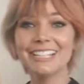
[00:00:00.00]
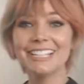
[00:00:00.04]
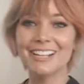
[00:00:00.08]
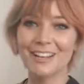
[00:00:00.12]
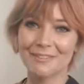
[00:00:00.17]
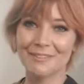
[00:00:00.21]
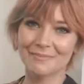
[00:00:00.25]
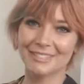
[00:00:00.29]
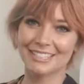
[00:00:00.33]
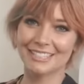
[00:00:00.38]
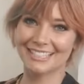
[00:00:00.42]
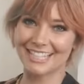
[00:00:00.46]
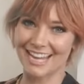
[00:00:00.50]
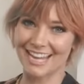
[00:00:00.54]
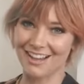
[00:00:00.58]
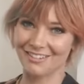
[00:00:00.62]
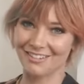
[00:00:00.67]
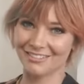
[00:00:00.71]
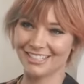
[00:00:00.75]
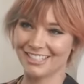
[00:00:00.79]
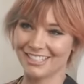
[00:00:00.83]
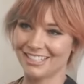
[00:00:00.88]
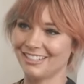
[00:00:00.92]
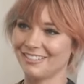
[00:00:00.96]
comes
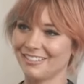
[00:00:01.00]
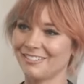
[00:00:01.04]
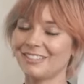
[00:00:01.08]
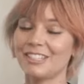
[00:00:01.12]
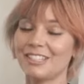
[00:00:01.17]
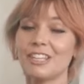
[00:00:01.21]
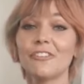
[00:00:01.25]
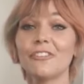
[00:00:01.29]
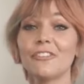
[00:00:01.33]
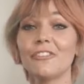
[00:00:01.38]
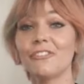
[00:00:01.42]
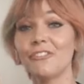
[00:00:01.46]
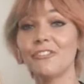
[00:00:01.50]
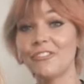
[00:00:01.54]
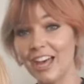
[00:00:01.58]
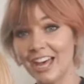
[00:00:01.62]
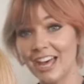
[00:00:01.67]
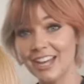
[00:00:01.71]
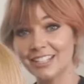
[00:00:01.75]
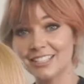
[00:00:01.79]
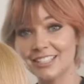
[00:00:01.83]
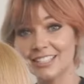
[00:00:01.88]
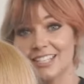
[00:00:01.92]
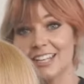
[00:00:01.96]
down to the
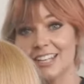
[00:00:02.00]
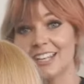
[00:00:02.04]
effect